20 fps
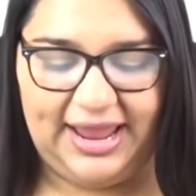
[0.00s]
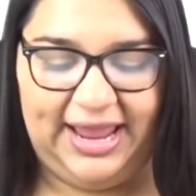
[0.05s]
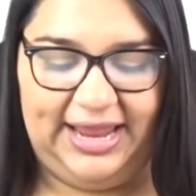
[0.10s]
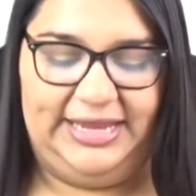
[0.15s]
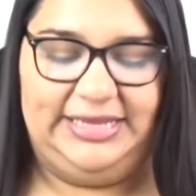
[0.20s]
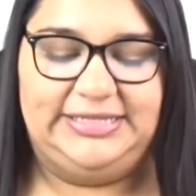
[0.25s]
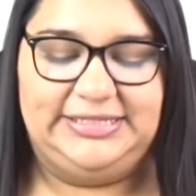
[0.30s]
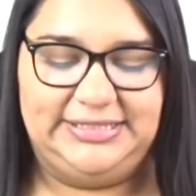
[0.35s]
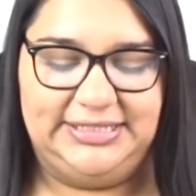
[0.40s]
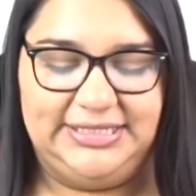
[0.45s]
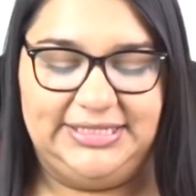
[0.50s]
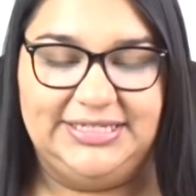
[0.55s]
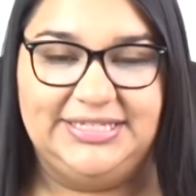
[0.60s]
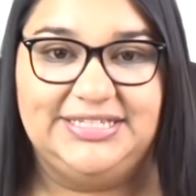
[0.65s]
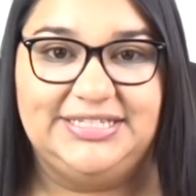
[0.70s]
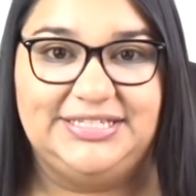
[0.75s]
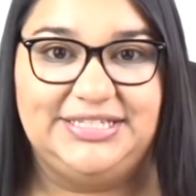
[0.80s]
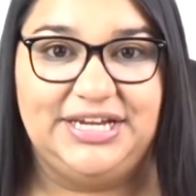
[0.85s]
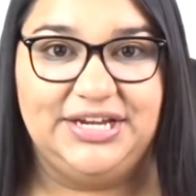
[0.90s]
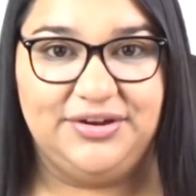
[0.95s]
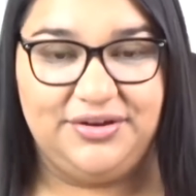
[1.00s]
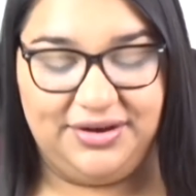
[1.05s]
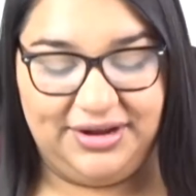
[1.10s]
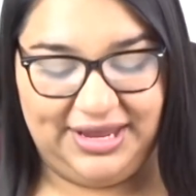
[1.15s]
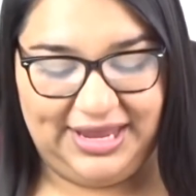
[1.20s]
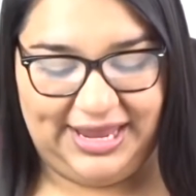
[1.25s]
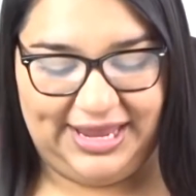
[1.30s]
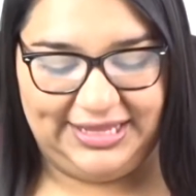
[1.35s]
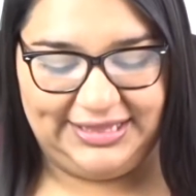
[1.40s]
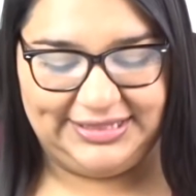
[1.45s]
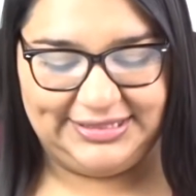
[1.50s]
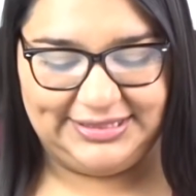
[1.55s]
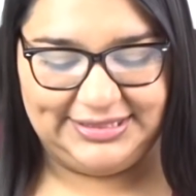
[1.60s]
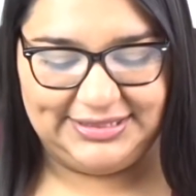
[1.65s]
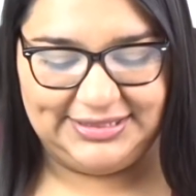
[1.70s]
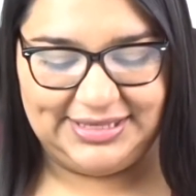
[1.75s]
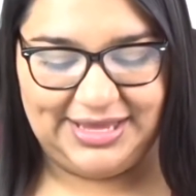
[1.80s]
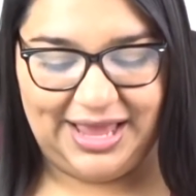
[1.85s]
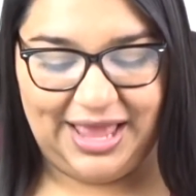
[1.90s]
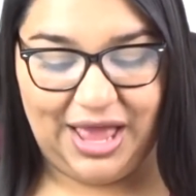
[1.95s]
8, sticker
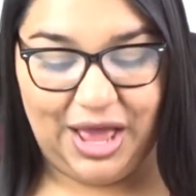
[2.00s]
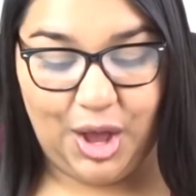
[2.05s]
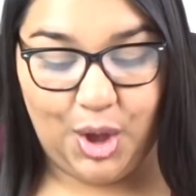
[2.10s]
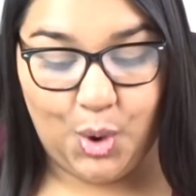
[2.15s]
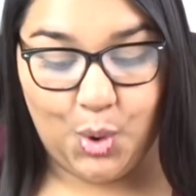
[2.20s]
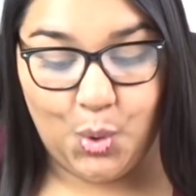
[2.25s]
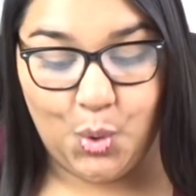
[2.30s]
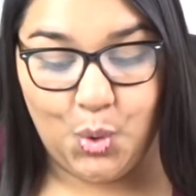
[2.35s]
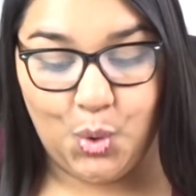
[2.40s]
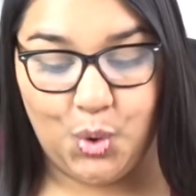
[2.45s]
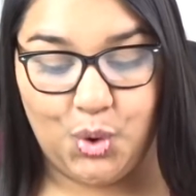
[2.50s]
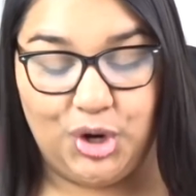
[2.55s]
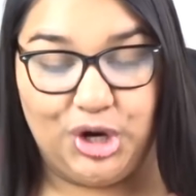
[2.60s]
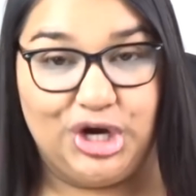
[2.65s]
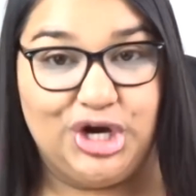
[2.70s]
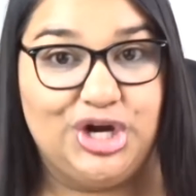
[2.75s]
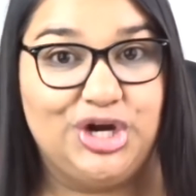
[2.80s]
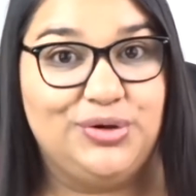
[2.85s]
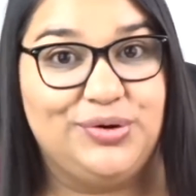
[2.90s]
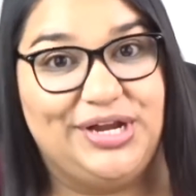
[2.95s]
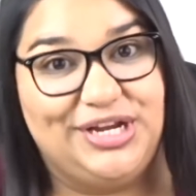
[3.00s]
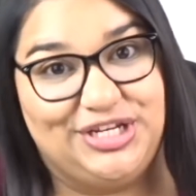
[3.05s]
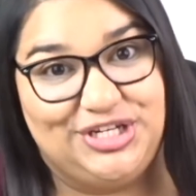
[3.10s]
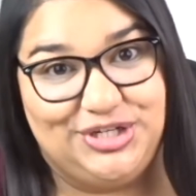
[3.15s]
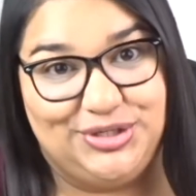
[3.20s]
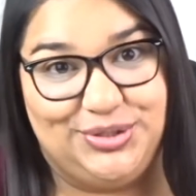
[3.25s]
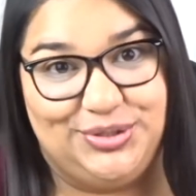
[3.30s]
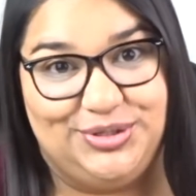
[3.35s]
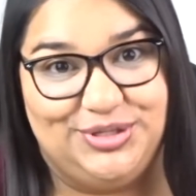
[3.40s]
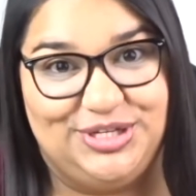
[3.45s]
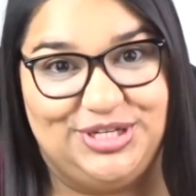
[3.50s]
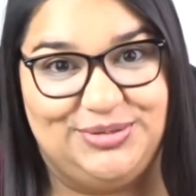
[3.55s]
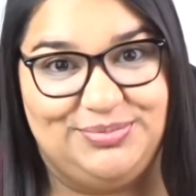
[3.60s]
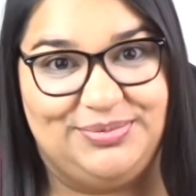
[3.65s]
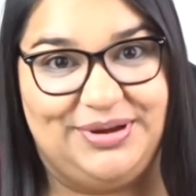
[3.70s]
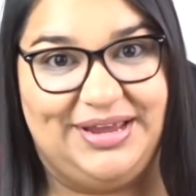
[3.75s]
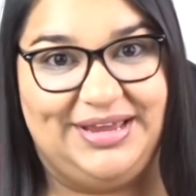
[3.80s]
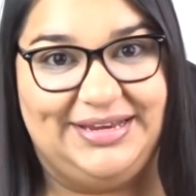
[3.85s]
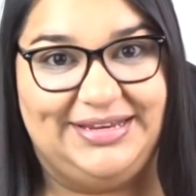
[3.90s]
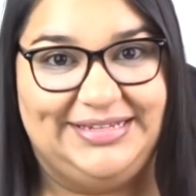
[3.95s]
kits or create your own
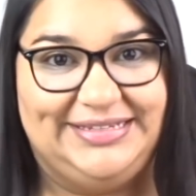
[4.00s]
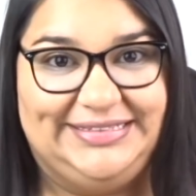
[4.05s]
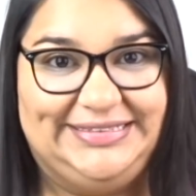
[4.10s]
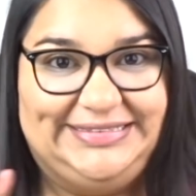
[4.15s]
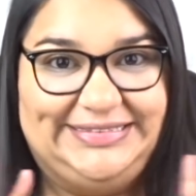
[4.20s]
spread.